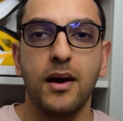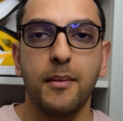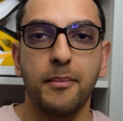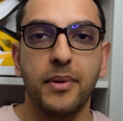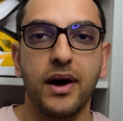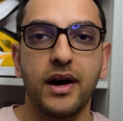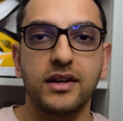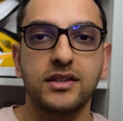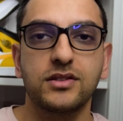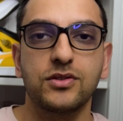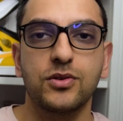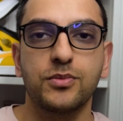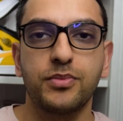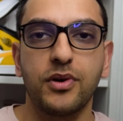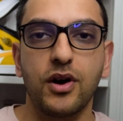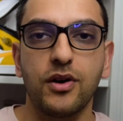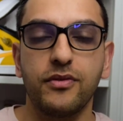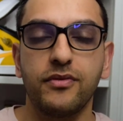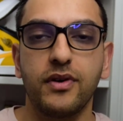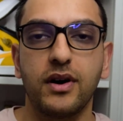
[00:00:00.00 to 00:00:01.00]
personal
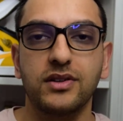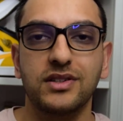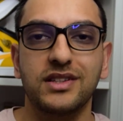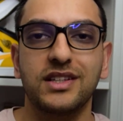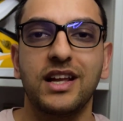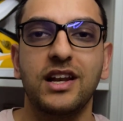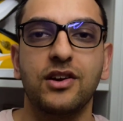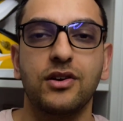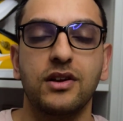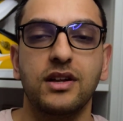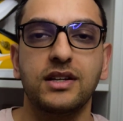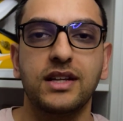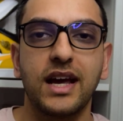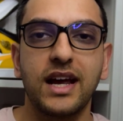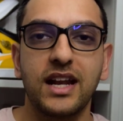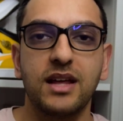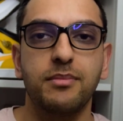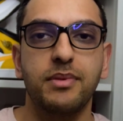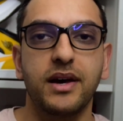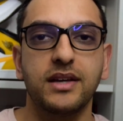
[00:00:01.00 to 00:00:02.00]
profiles are dealing on a
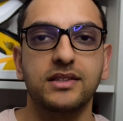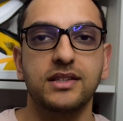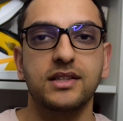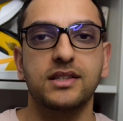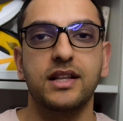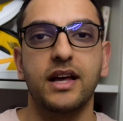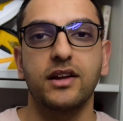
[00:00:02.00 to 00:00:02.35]
daily basis.